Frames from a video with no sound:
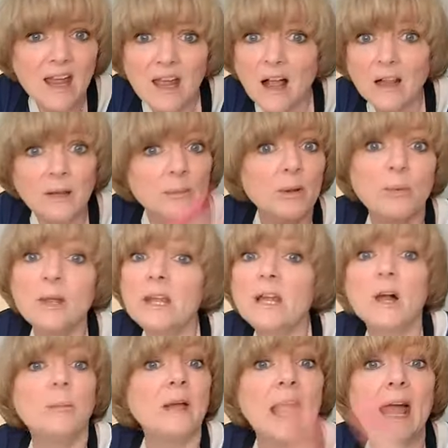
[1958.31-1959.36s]
I'll be reading,
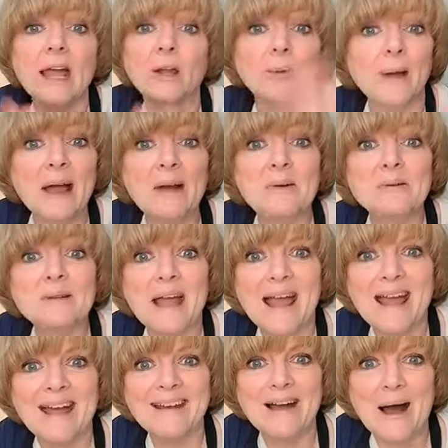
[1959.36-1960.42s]
I'll be hanging around,
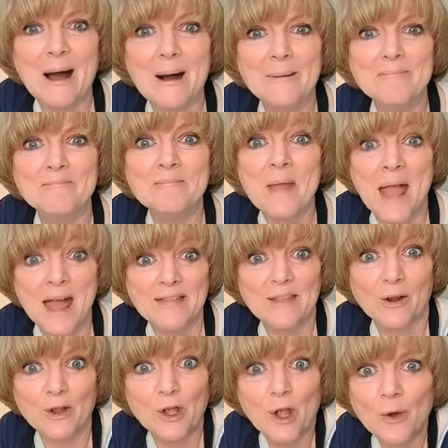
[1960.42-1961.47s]
and um, there
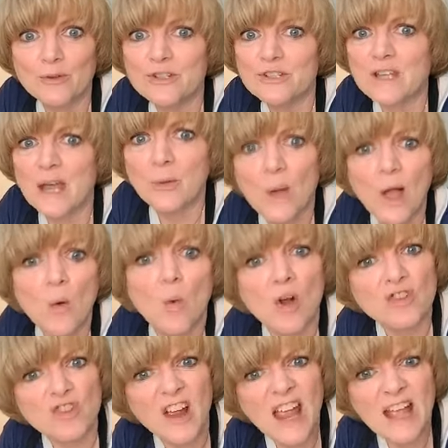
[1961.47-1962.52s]
you go. Stay well, wash
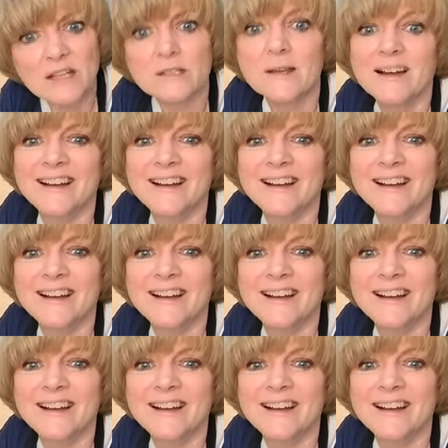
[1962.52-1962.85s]
your hands.